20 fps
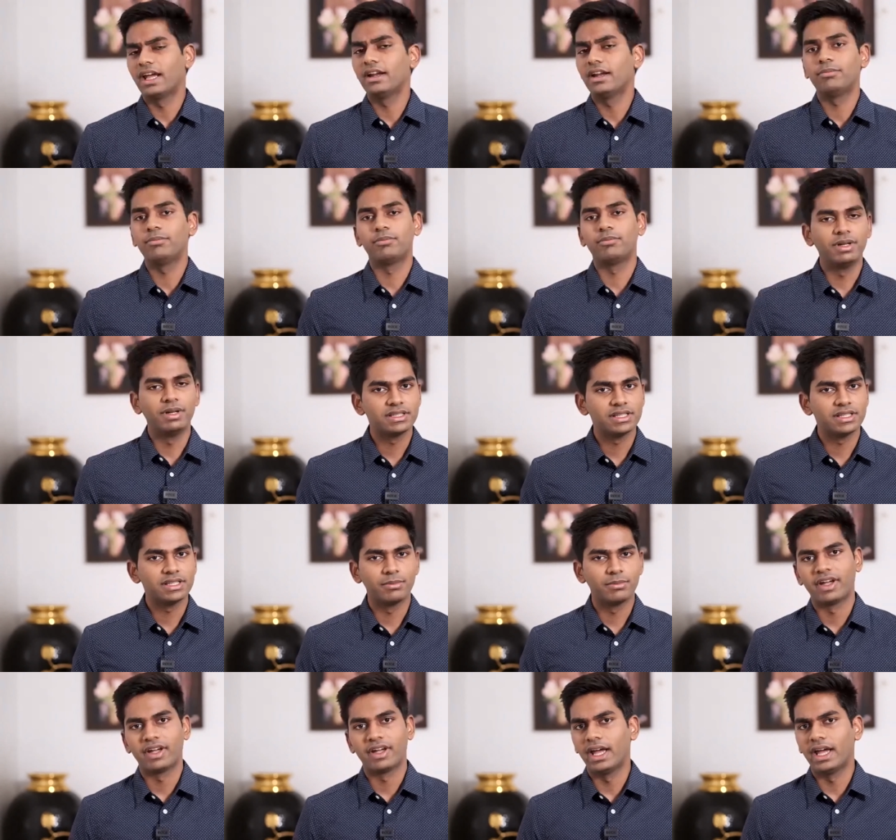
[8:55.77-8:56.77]
probably some have
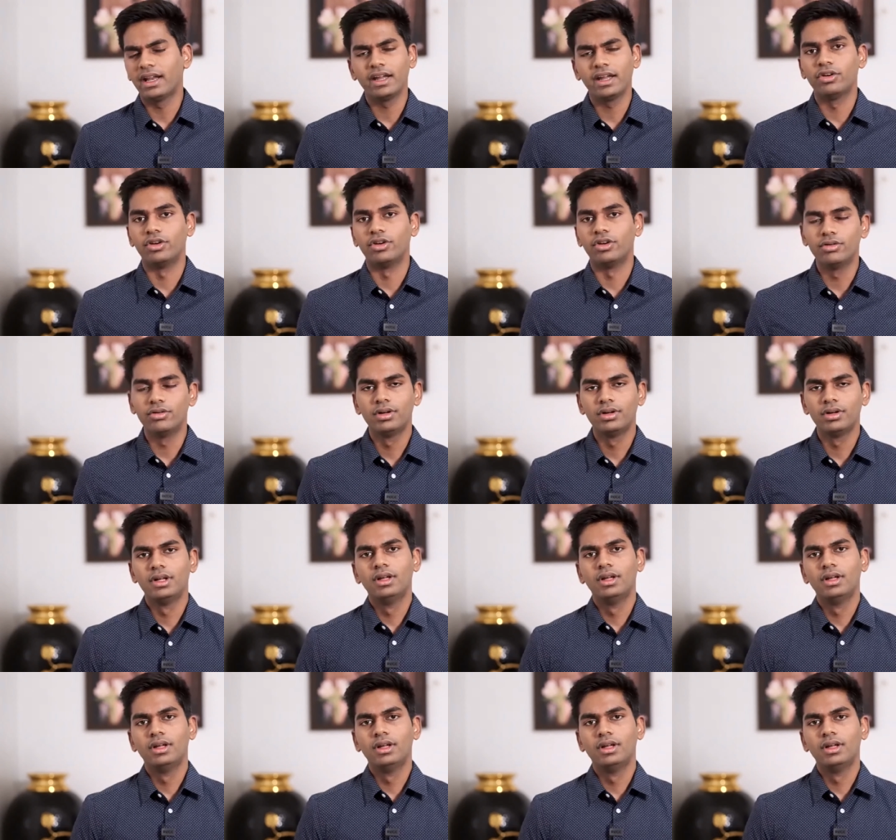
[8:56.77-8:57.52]
had, I don't know.